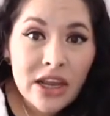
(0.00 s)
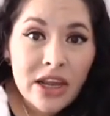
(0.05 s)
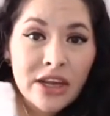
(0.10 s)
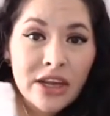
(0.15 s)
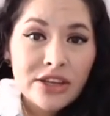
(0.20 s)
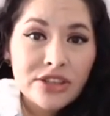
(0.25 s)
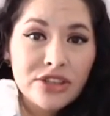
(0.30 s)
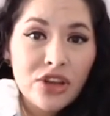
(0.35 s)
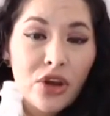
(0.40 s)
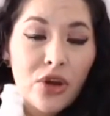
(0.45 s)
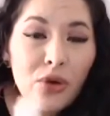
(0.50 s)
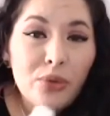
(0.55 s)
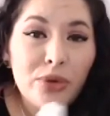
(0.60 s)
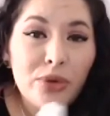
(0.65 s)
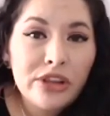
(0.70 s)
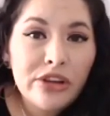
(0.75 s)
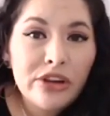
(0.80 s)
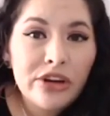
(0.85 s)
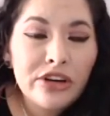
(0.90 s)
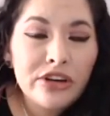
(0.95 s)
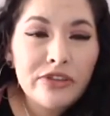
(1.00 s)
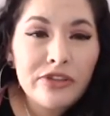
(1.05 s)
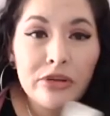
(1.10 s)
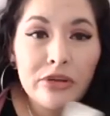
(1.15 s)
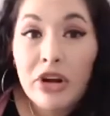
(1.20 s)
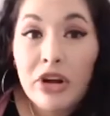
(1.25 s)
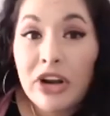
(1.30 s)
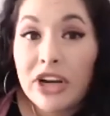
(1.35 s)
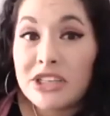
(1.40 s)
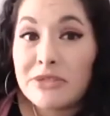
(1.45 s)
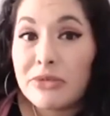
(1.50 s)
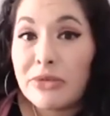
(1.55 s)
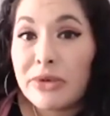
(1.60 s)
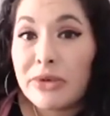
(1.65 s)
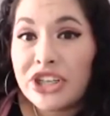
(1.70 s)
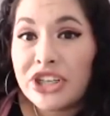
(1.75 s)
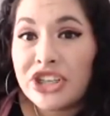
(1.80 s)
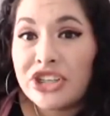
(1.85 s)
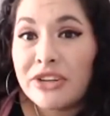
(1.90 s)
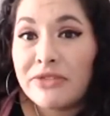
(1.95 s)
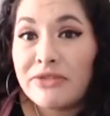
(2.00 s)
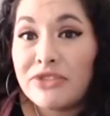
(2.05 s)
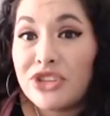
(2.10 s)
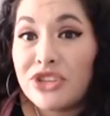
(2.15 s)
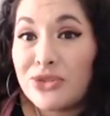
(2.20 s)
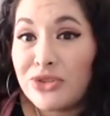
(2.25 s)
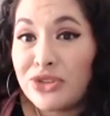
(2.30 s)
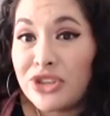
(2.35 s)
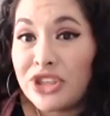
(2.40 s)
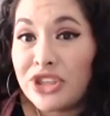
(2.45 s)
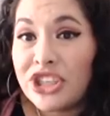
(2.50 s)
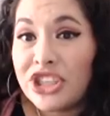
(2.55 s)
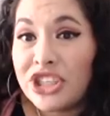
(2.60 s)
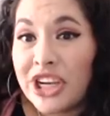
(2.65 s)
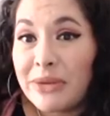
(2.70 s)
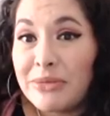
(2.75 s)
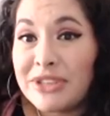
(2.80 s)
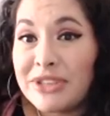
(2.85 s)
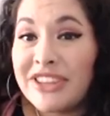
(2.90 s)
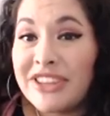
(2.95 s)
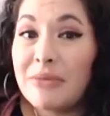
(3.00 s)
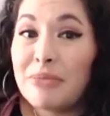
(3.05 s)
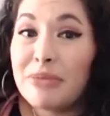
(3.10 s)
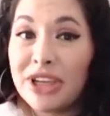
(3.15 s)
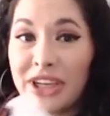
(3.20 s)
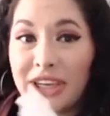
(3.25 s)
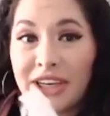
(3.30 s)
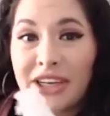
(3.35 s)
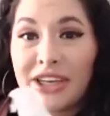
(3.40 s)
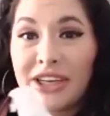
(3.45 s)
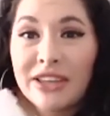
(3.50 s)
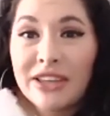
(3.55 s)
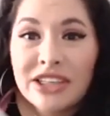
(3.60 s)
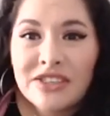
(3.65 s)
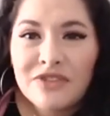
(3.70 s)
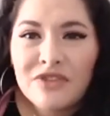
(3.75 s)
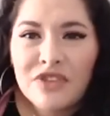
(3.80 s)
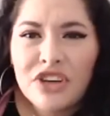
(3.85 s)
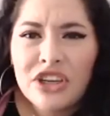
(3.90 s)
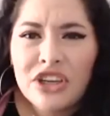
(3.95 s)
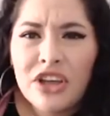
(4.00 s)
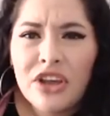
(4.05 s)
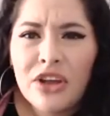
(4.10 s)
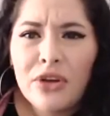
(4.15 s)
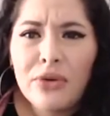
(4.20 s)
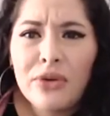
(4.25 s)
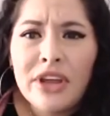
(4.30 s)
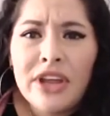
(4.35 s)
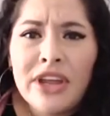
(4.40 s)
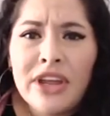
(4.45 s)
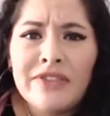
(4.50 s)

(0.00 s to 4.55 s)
So we learned from our exploration of two D shapes at the beginning of this video